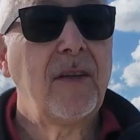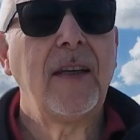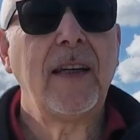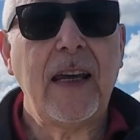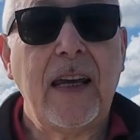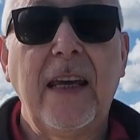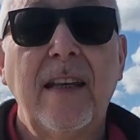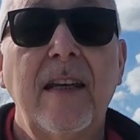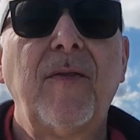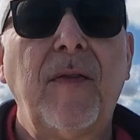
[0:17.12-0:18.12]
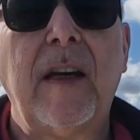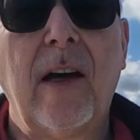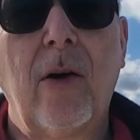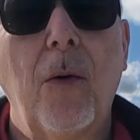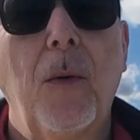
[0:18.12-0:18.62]
today in this
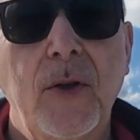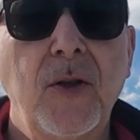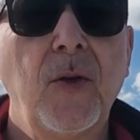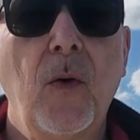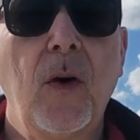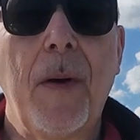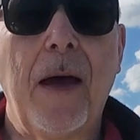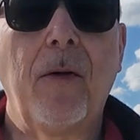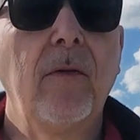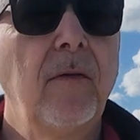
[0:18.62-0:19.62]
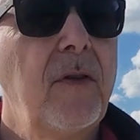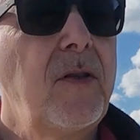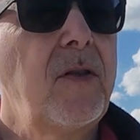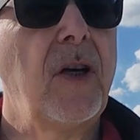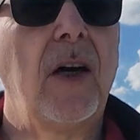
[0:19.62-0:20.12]
video I want to talk about
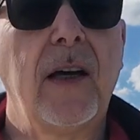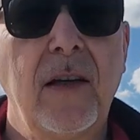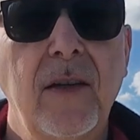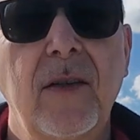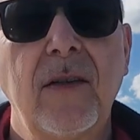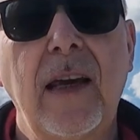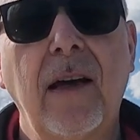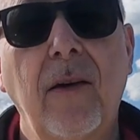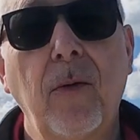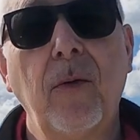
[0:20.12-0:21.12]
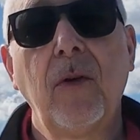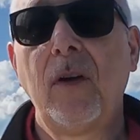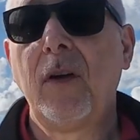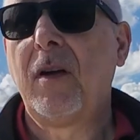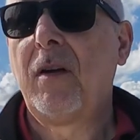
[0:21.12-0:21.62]
tyres. Now
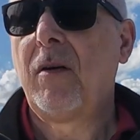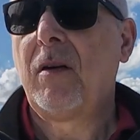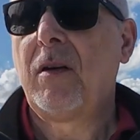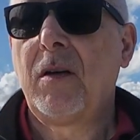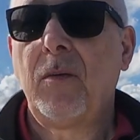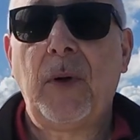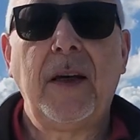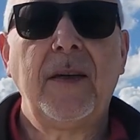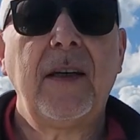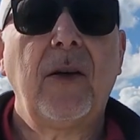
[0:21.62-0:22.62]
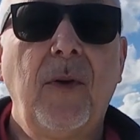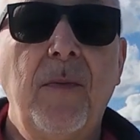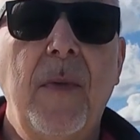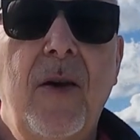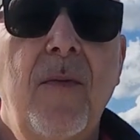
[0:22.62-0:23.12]
please stick
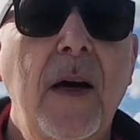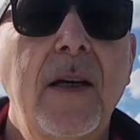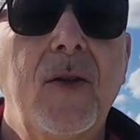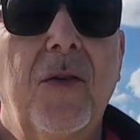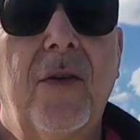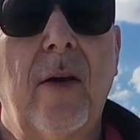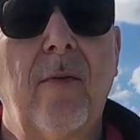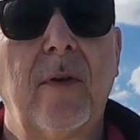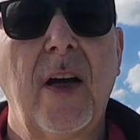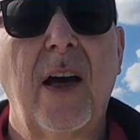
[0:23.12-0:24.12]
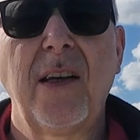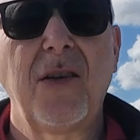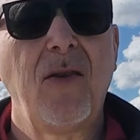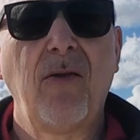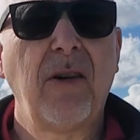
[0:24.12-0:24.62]
with me. You might sort of think, well, tyres
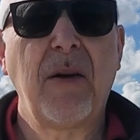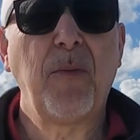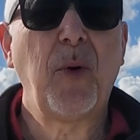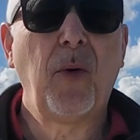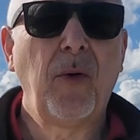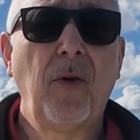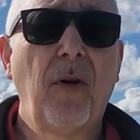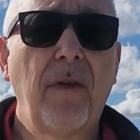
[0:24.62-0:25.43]
are not really important, not